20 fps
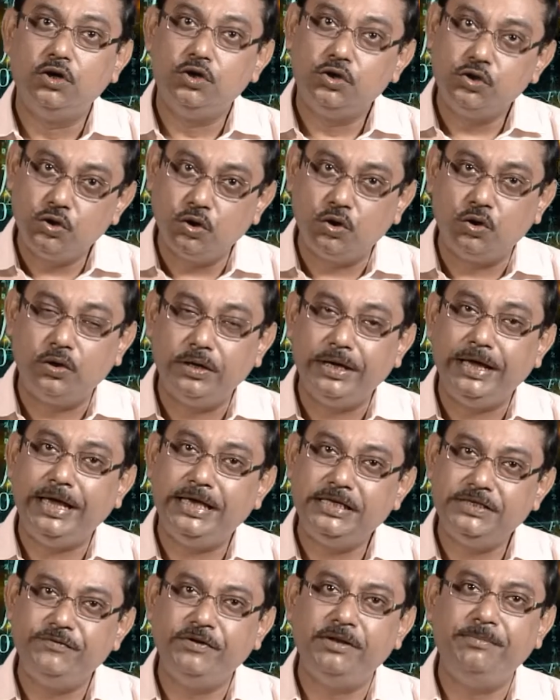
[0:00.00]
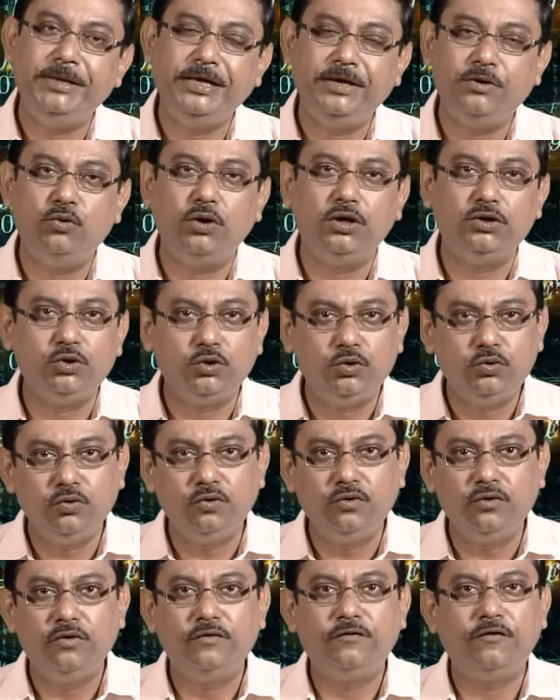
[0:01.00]
So, x will be equal to
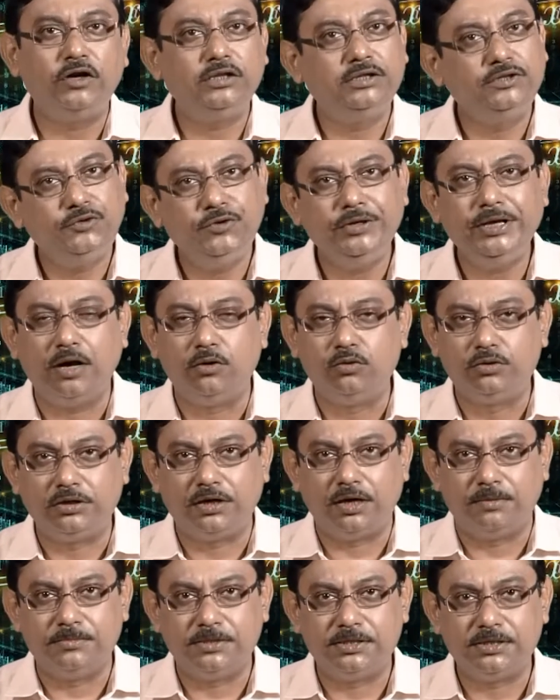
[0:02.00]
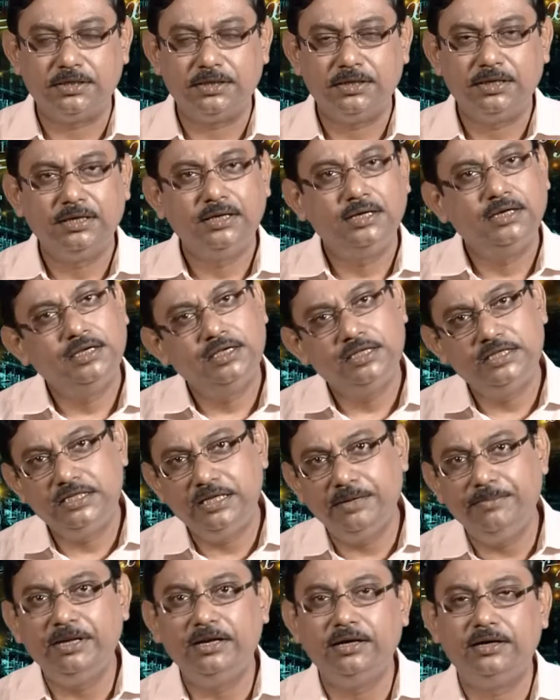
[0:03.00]
2 for 3 outcomes.
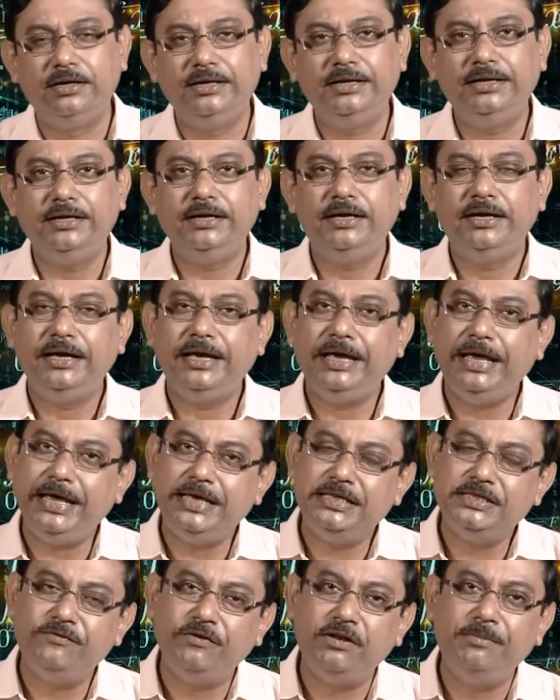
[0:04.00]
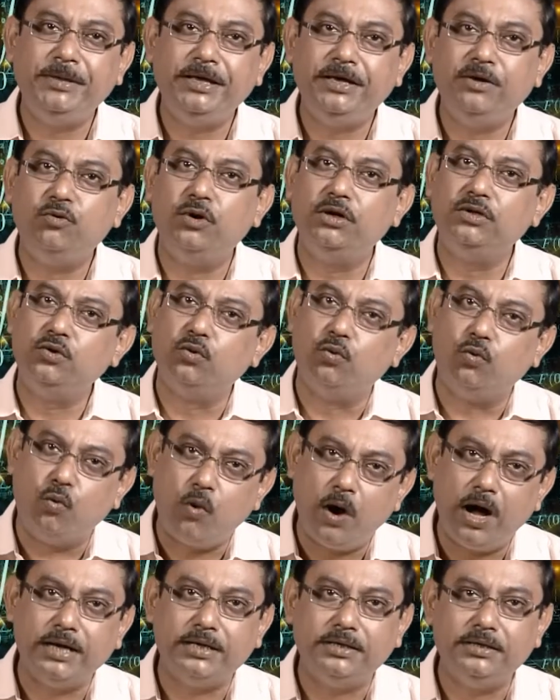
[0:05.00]
Similarly, x will be equal to
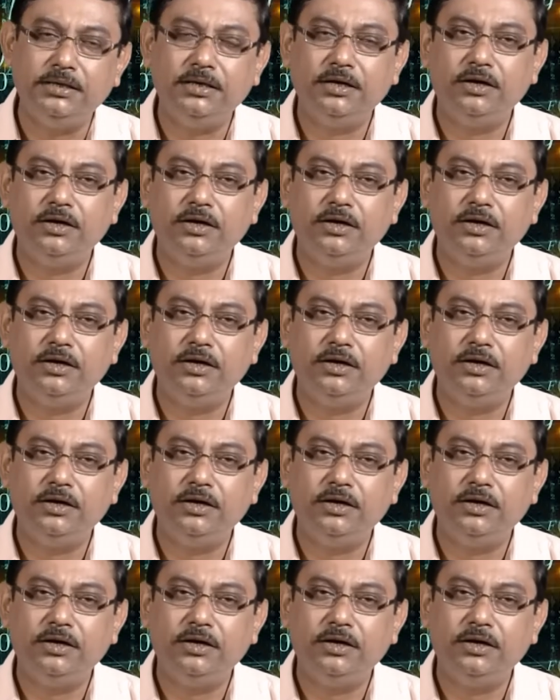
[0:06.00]
1